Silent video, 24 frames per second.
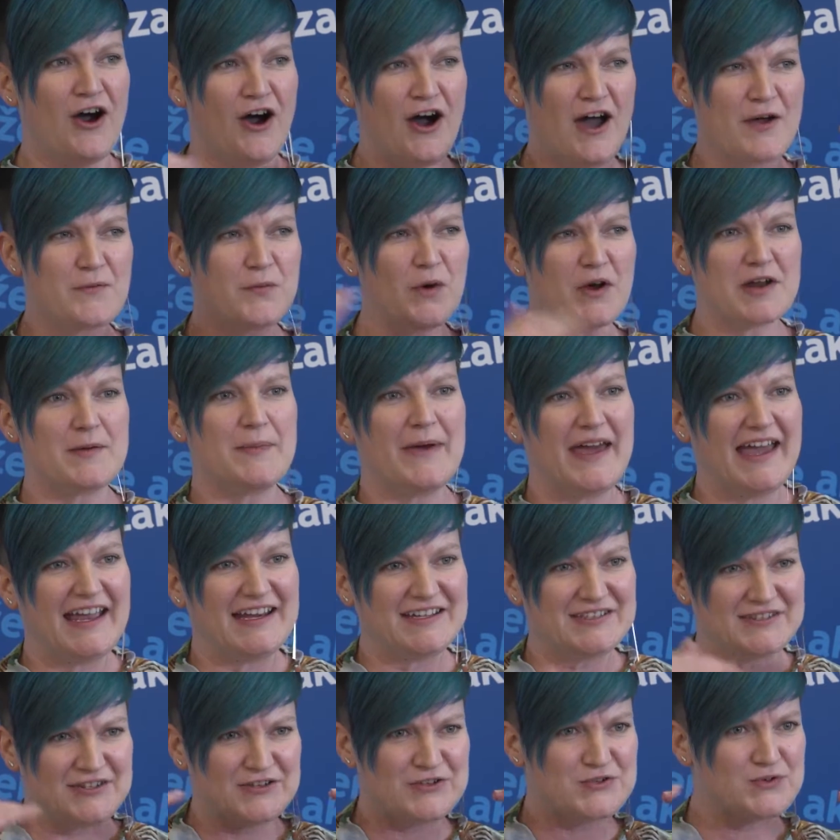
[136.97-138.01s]
I want a
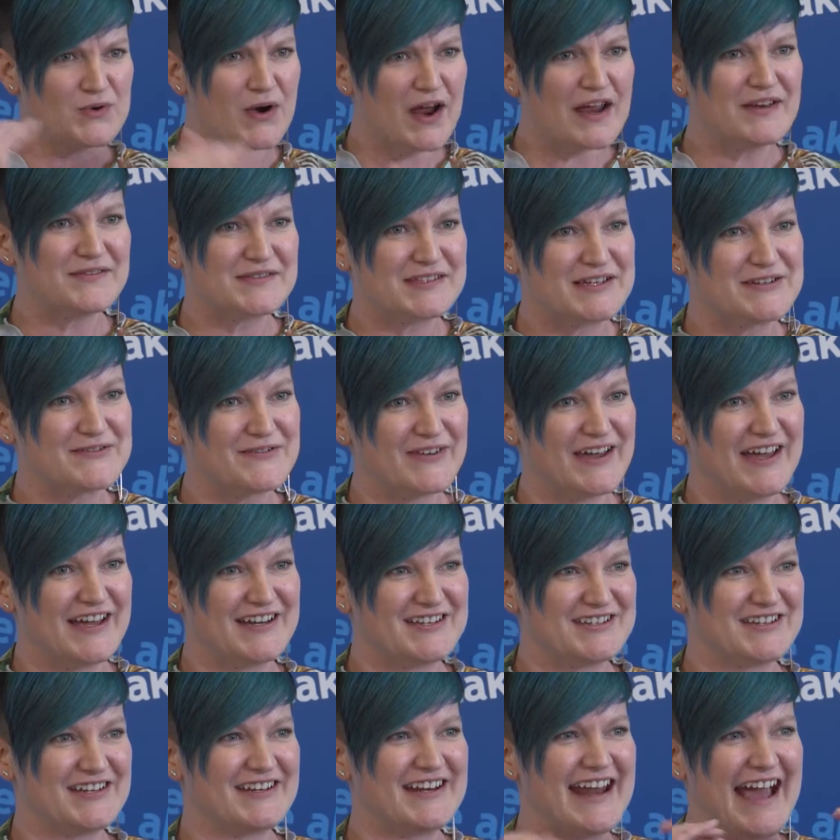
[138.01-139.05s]
page that drives
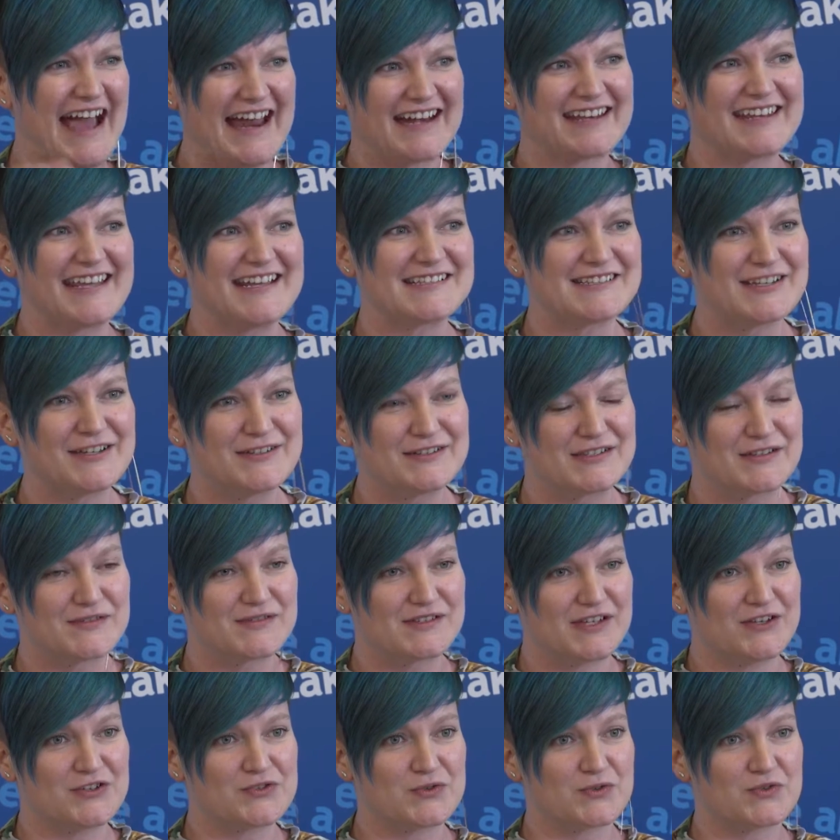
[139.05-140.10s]
conversion and gets loads of
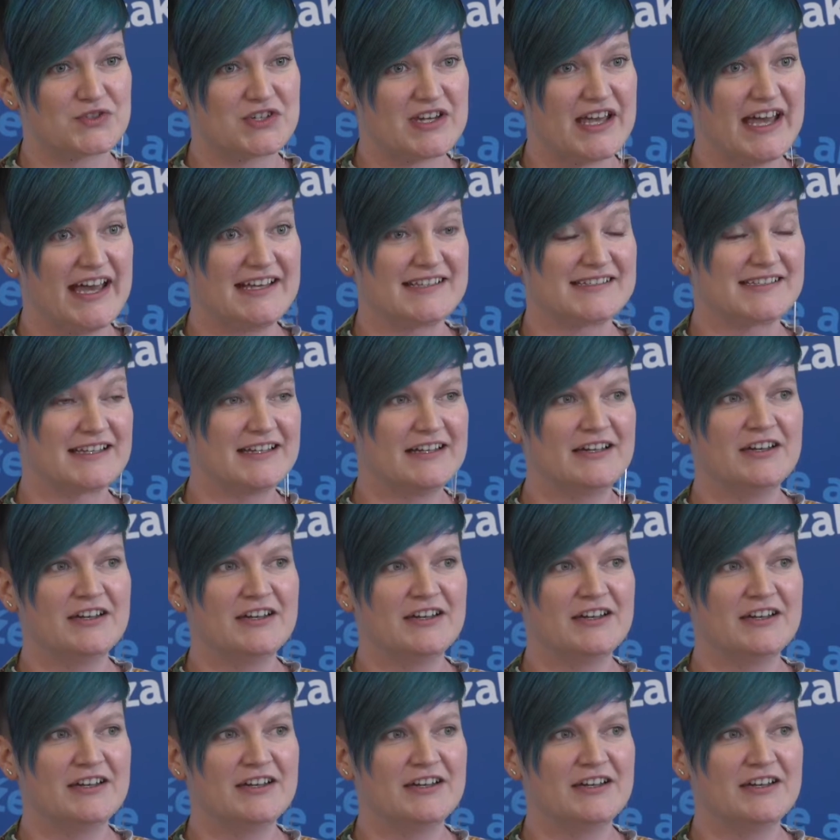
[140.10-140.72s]
social shares.